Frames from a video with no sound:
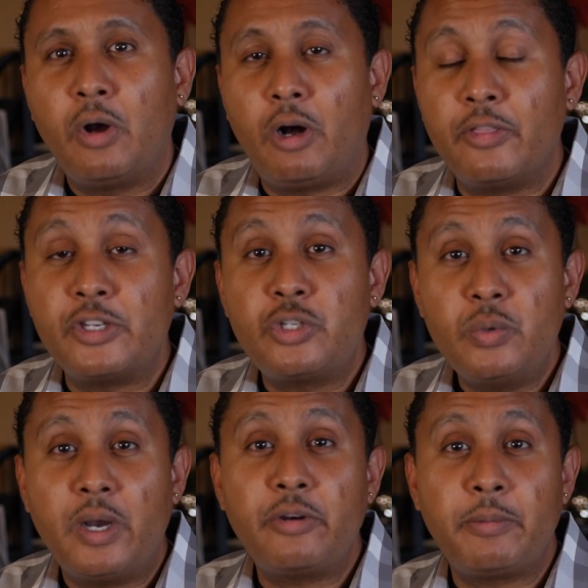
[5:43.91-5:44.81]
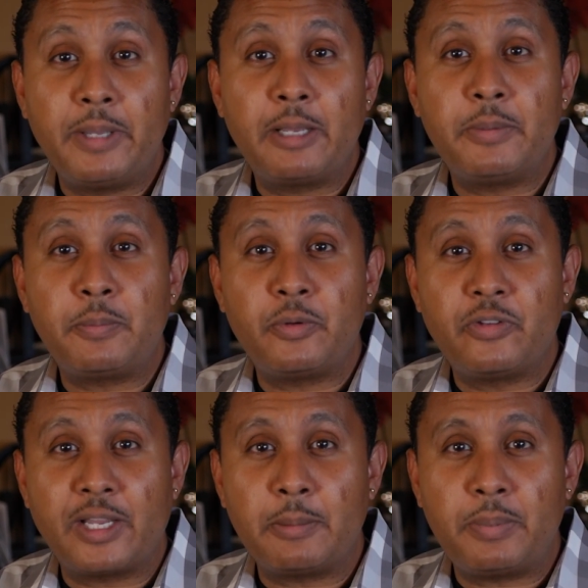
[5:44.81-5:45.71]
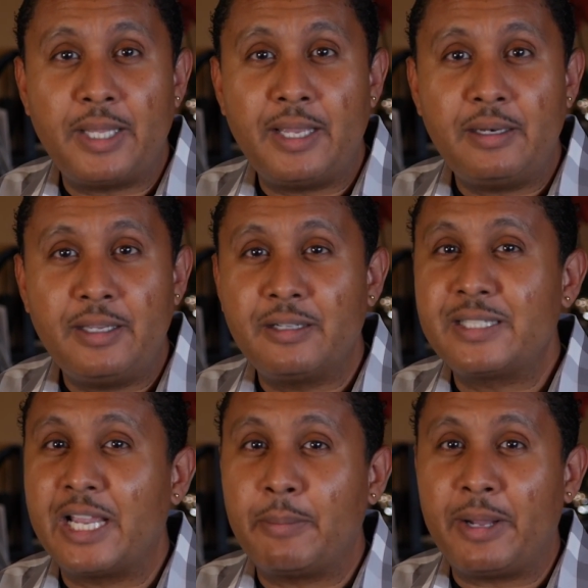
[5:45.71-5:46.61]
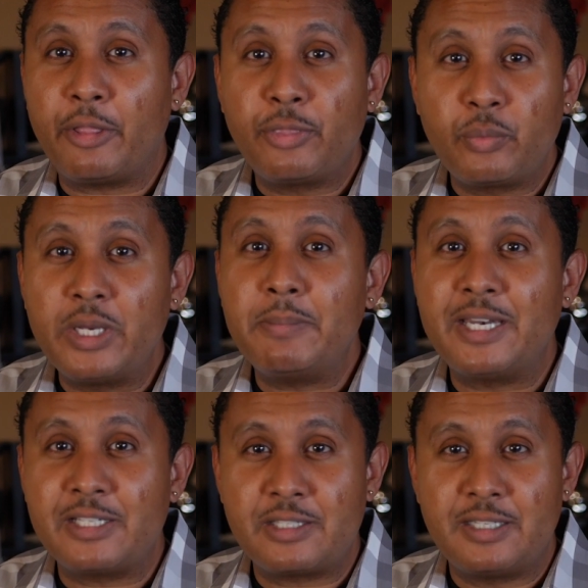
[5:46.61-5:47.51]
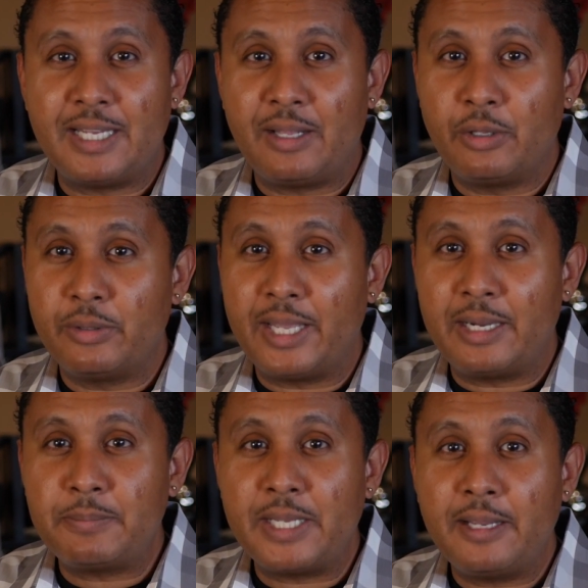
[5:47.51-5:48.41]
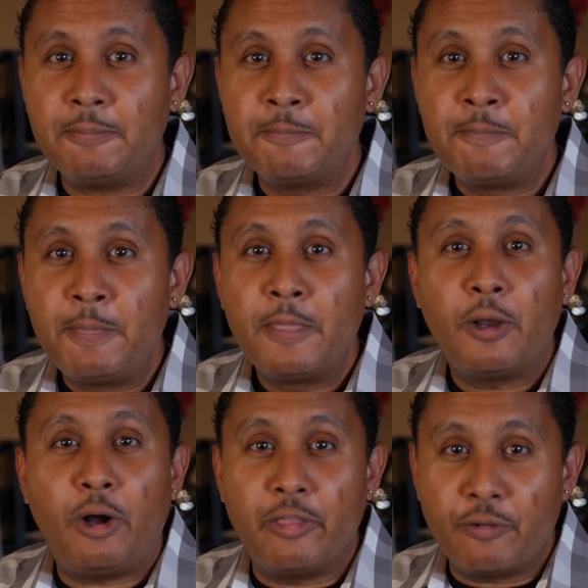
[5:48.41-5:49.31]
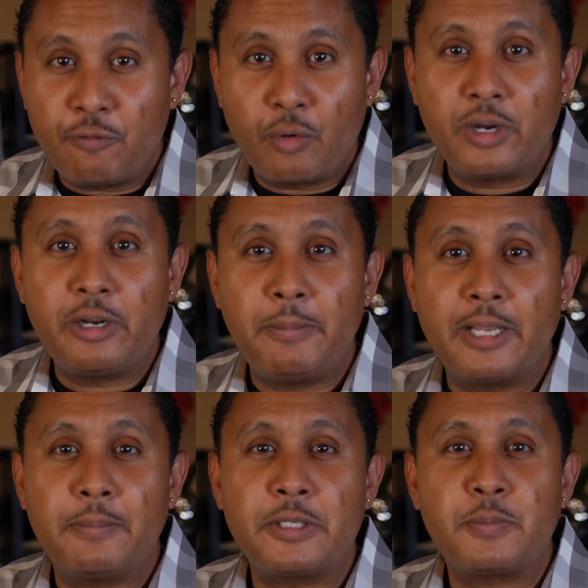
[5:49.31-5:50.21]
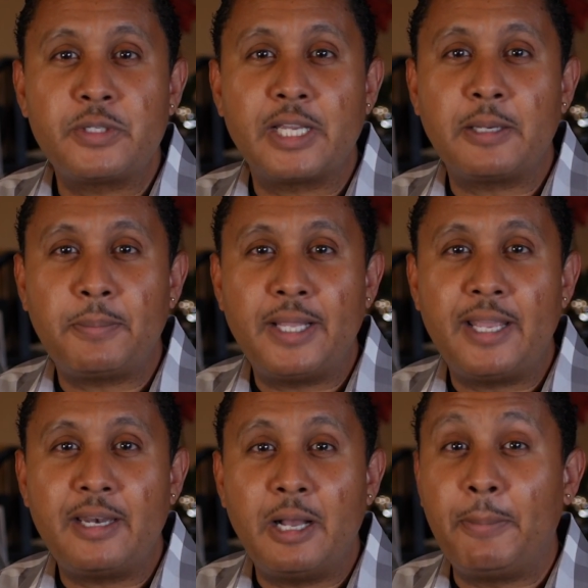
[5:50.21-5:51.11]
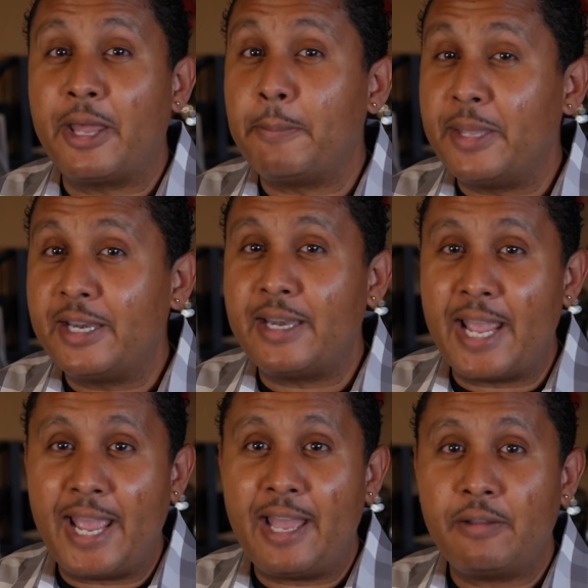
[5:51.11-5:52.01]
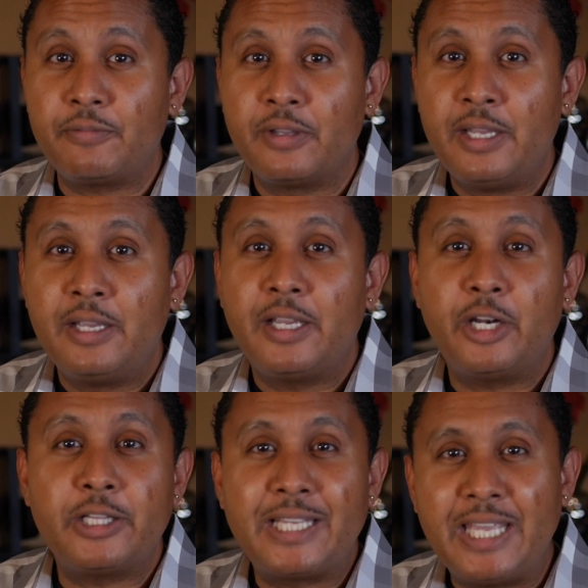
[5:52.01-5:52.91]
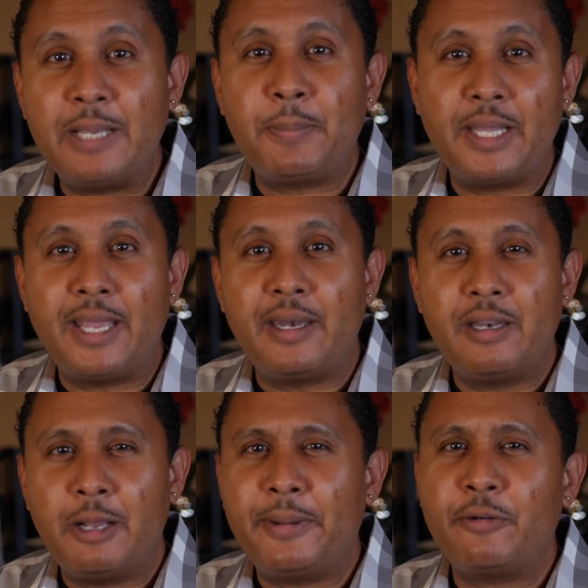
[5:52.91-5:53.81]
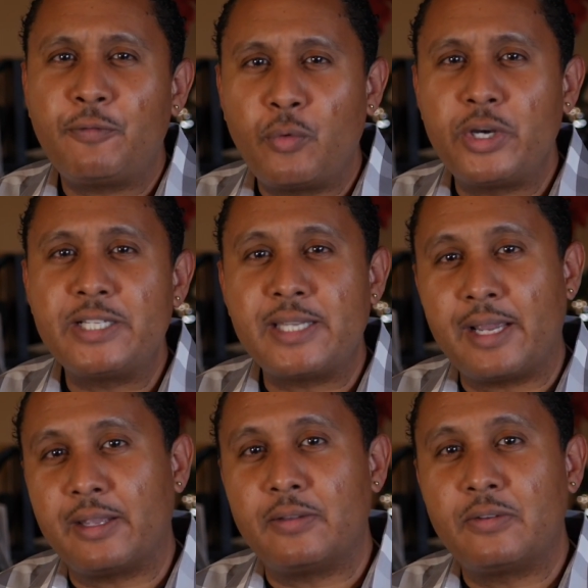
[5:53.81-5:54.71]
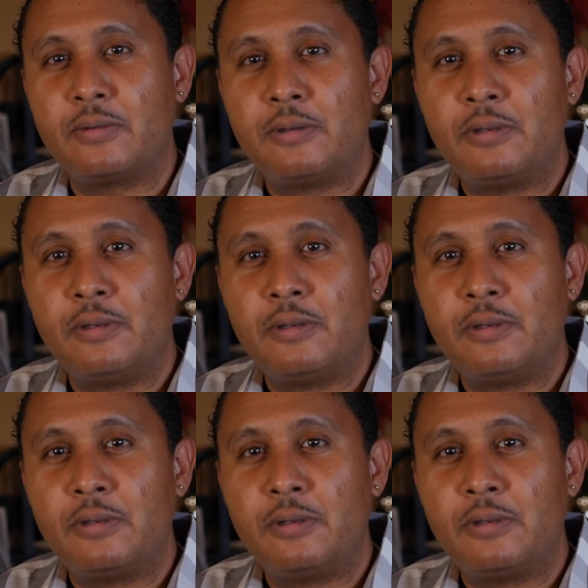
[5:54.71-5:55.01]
On the 200 megabit per second plan, it'll take about 3 minutes to download that update. On the 400 megabits per second plan, about a minute and a half. And on the gig plan, about 40 seconds.